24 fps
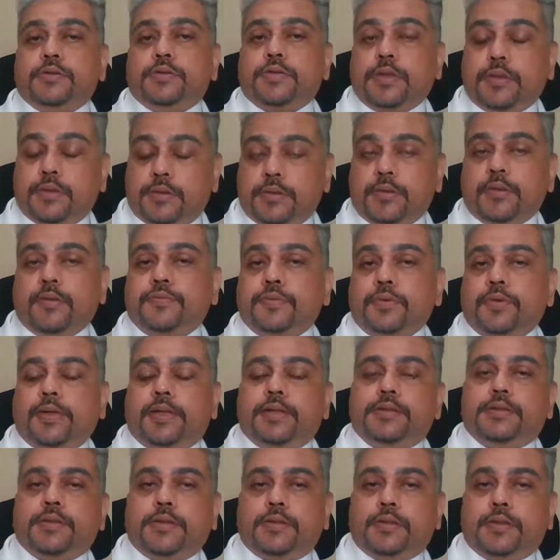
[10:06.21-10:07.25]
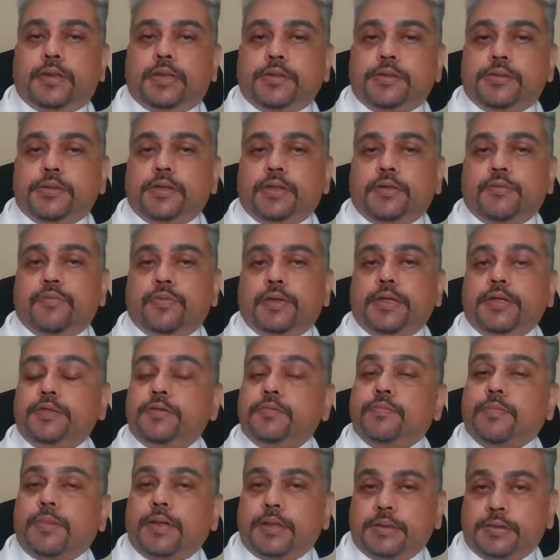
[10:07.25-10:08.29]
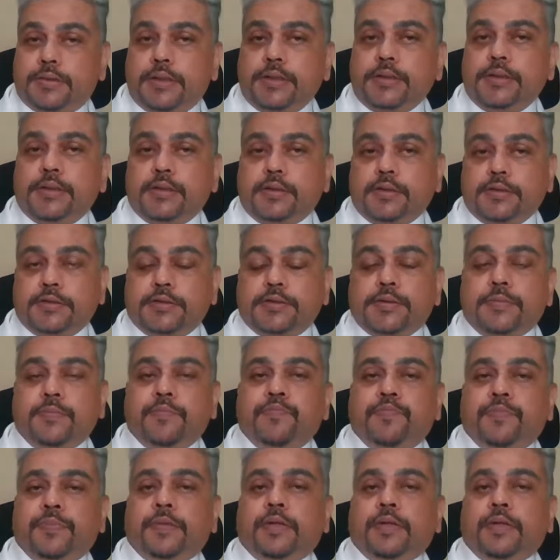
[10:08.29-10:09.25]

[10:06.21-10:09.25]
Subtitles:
Children of today's generation are very smart thinkers.